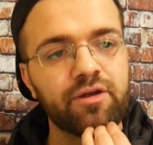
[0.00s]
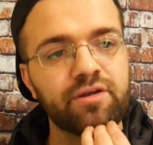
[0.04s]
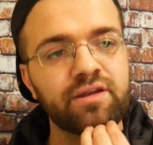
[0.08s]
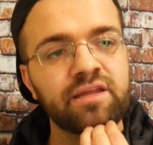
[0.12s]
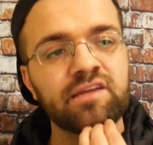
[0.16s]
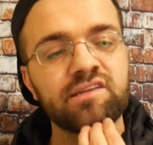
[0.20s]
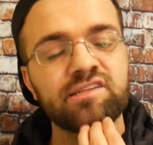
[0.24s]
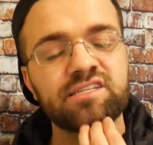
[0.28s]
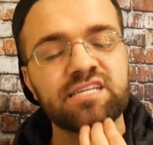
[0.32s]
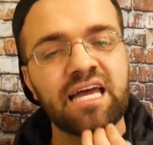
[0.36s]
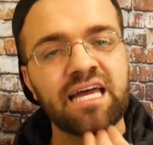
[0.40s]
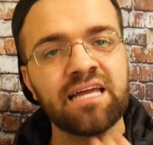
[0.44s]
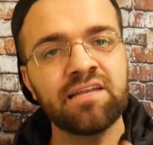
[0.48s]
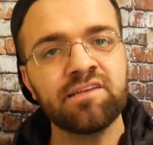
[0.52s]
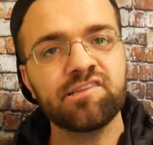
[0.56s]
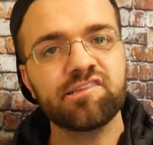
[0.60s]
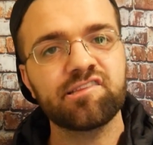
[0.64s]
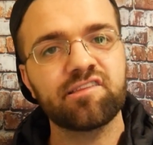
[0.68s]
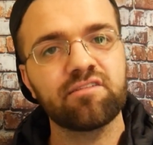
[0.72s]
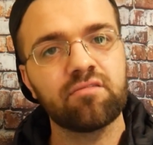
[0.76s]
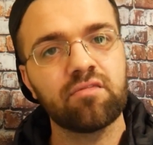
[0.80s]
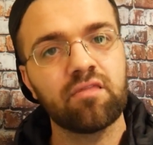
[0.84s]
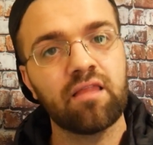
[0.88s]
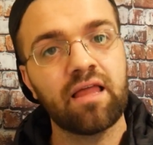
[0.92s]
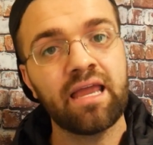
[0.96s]
And he tends
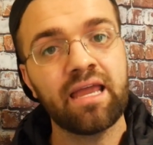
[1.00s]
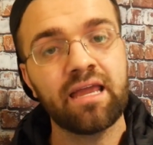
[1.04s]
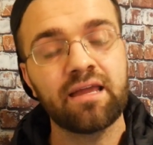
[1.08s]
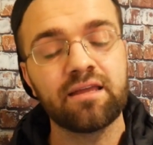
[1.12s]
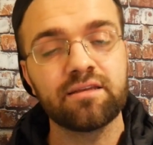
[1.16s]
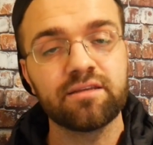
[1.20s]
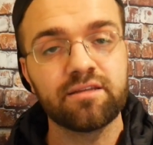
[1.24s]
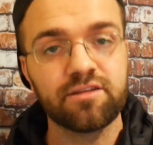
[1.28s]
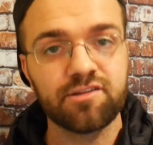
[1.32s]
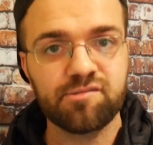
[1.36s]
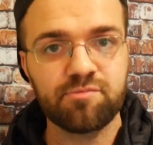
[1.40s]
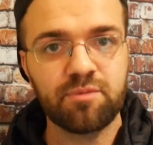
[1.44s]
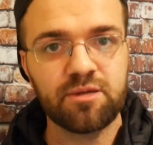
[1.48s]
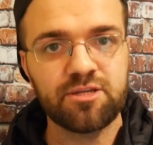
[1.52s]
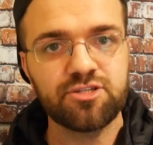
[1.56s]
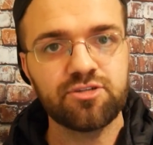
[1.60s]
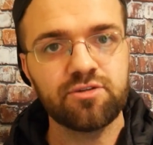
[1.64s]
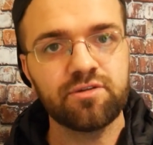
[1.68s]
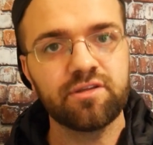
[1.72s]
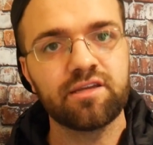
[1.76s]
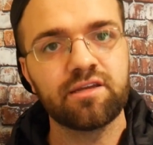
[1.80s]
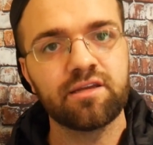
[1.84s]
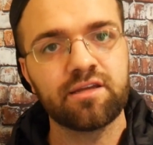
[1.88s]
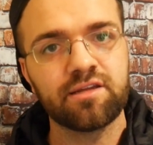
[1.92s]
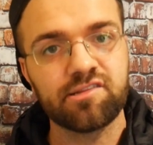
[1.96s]
to land,
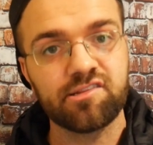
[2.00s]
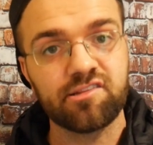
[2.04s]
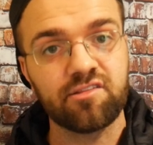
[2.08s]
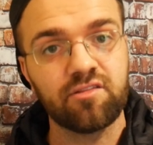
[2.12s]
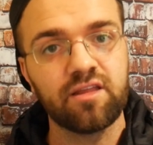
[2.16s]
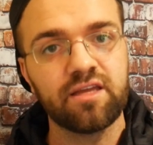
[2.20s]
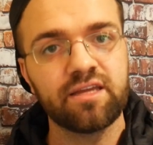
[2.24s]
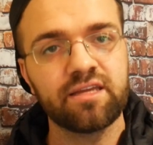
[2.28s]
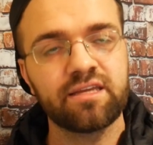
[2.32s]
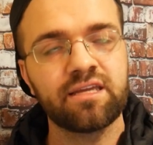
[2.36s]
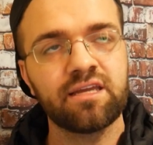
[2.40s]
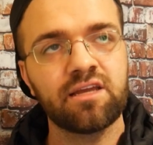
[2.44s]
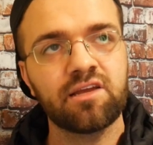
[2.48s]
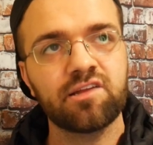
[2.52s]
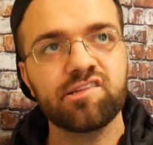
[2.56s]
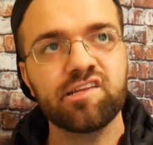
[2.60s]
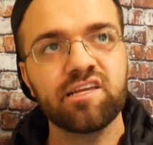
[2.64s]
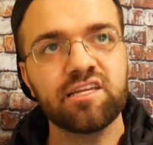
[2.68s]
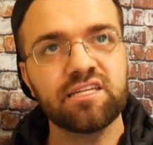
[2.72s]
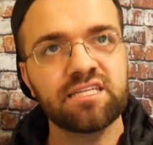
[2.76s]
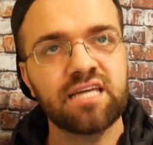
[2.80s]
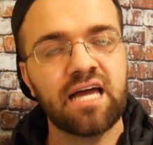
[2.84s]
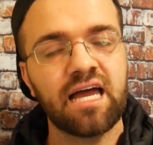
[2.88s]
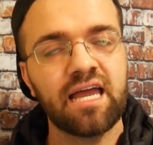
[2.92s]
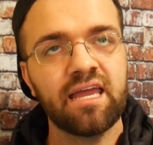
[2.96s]
especially his leg kicks,
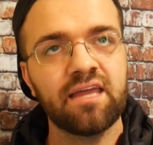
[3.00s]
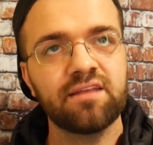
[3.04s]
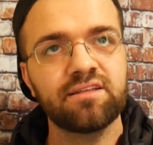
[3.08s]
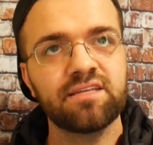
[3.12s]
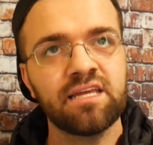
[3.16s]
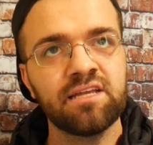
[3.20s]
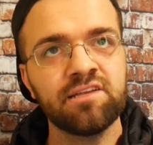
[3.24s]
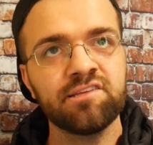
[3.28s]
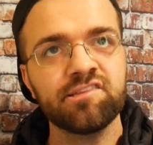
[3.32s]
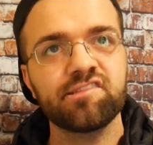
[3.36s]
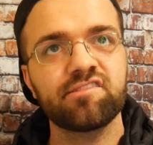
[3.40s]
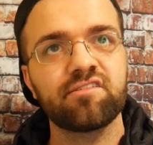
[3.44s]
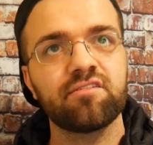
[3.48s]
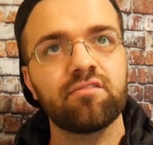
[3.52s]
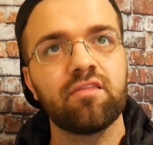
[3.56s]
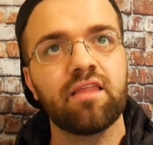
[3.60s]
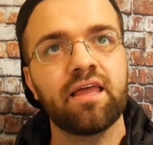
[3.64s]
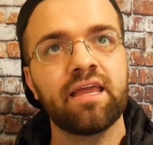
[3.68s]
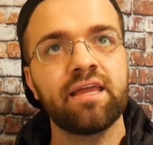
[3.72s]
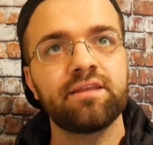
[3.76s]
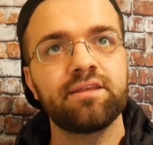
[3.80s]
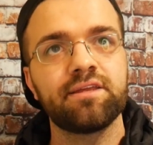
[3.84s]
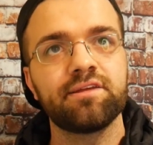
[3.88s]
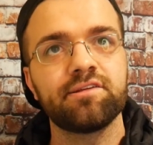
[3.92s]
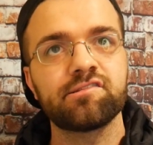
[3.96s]
he tends to
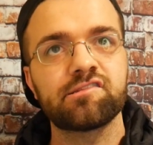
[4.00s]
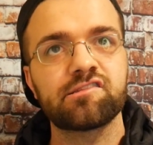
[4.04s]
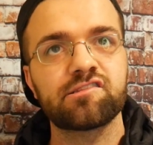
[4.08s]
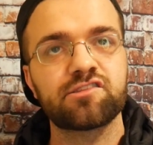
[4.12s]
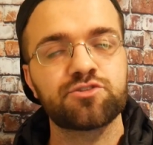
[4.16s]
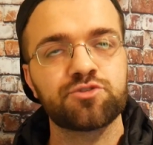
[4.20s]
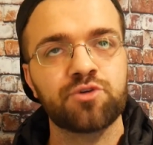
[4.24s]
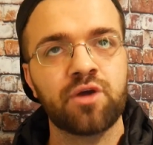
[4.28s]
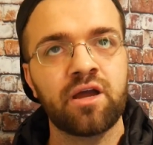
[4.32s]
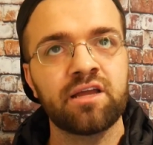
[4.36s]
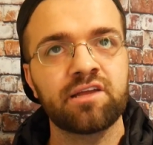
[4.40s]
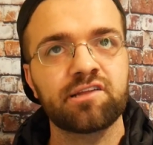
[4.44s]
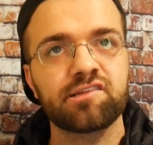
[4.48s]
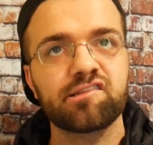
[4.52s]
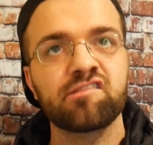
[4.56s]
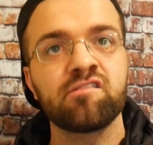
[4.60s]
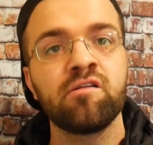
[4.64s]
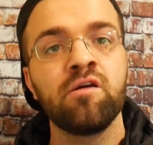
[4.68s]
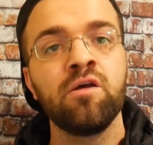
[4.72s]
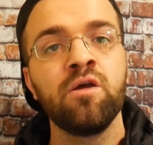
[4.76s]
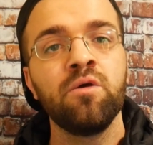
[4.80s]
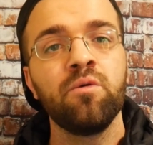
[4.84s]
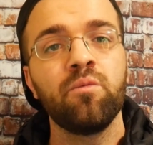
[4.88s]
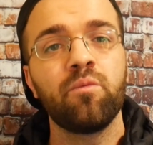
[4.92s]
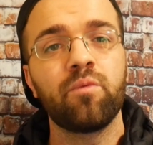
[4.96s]
land his
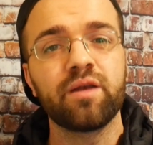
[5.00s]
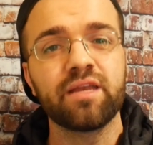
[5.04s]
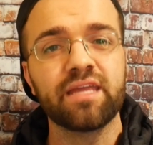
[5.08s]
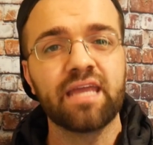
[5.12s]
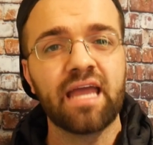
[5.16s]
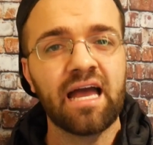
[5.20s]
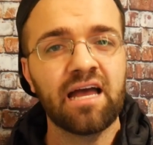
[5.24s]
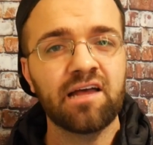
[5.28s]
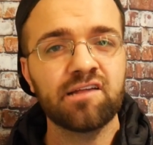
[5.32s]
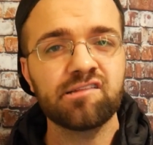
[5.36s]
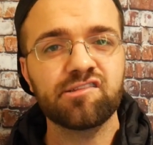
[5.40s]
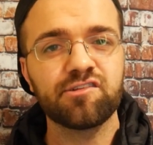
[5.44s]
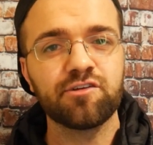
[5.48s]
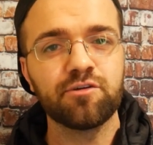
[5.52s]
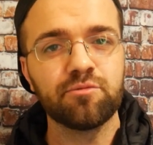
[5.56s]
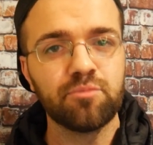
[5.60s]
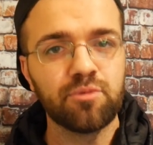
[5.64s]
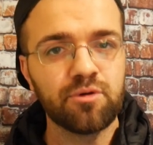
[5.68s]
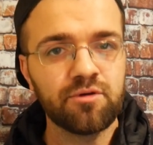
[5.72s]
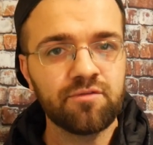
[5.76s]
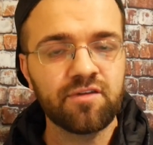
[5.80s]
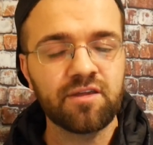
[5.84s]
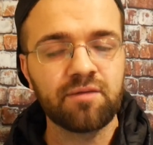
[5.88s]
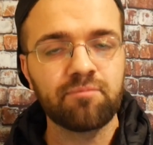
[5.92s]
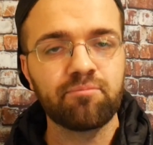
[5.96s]
strikes when he has you
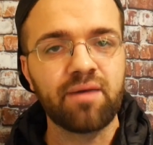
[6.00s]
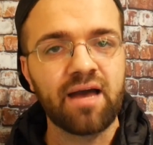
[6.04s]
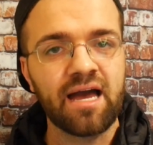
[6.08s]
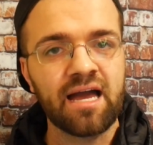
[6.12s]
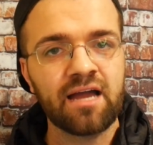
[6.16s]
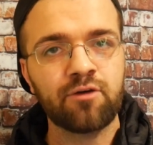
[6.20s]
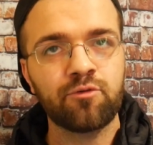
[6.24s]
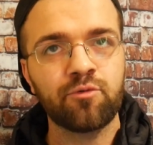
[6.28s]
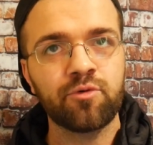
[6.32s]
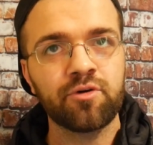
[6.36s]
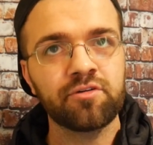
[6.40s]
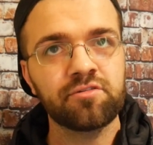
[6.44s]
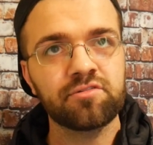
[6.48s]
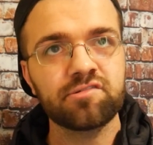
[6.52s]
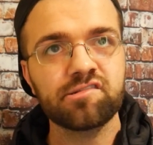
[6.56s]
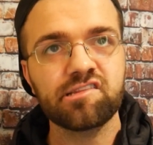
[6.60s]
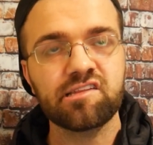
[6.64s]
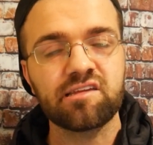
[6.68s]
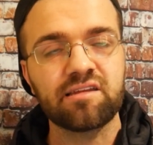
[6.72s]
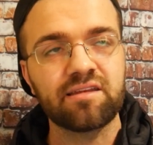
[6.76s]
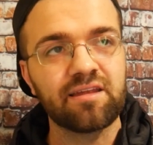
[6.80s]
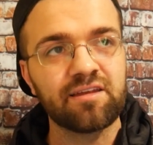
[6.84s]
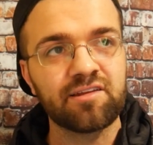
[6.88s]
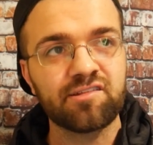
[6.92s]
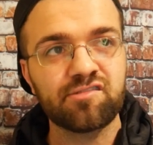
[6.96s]
moving backwards,
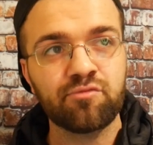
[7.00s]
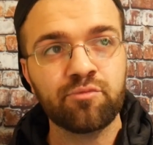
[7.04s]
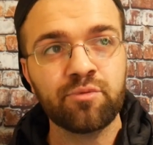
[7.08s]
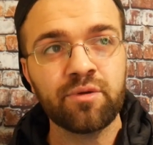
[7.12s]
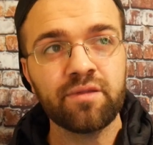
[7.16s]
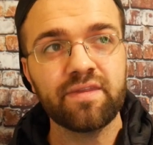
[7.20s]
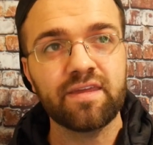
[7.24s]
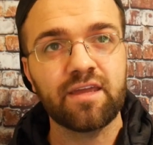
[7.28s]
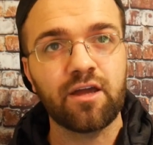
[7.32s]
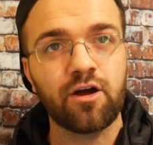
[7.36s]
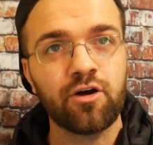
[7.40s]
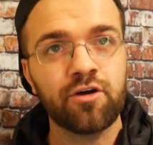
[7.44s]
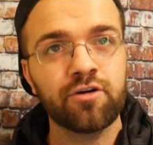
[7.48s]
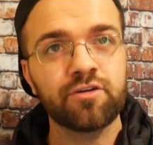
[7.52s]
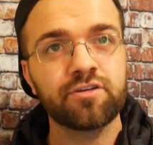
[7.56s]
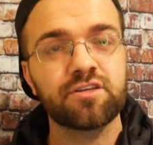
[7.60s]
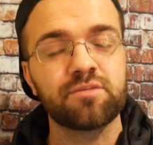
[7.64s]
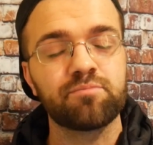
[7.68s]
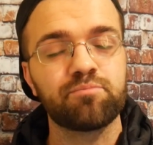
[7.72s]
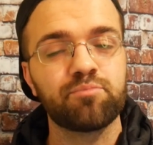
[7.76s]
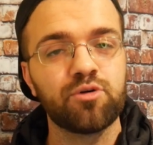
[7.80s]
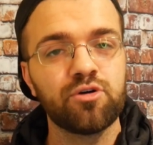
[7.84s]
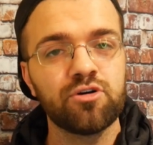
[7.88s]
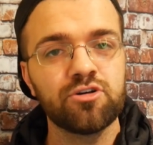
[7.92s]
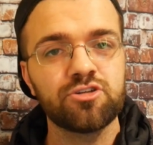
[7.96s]
and it's really hard to
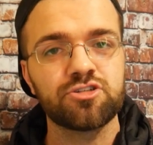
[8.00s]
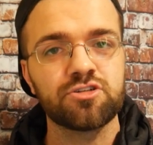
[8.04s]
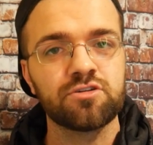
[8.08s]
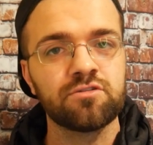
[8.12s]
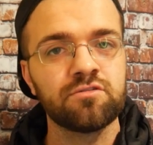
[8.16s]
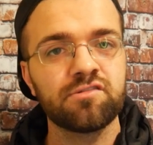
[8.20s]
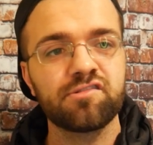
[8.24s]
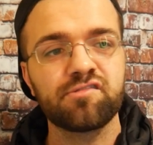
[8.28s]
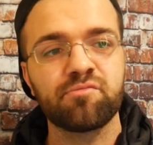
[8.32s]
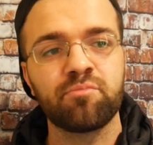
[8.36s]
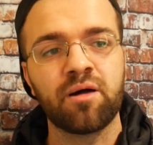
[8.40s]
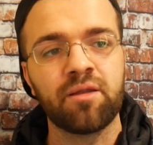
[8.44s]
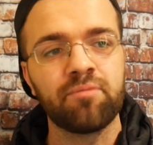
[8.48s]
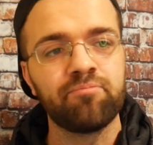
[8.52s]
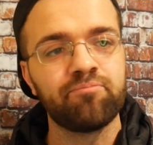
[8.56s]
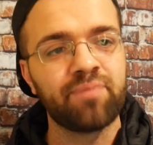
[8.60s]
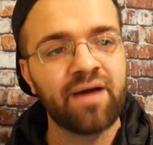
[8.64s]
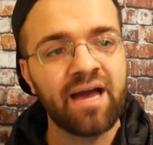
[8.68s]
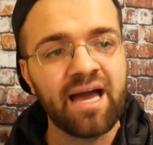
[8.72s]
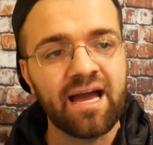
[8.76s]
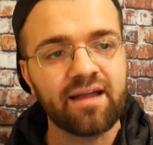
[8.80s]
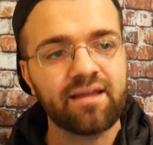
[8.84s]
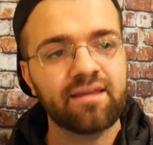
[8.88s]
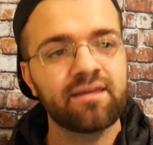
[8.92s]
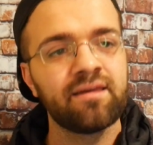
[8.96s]
push Usman
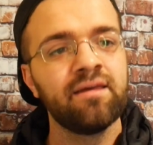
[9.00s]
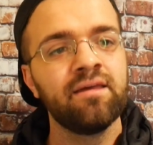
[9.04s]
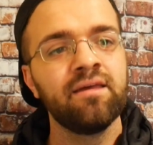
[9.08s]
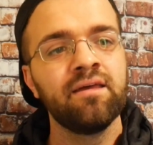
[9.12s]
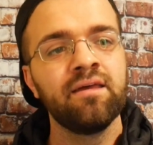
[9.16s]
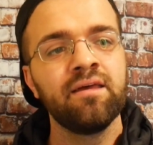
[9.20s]
back.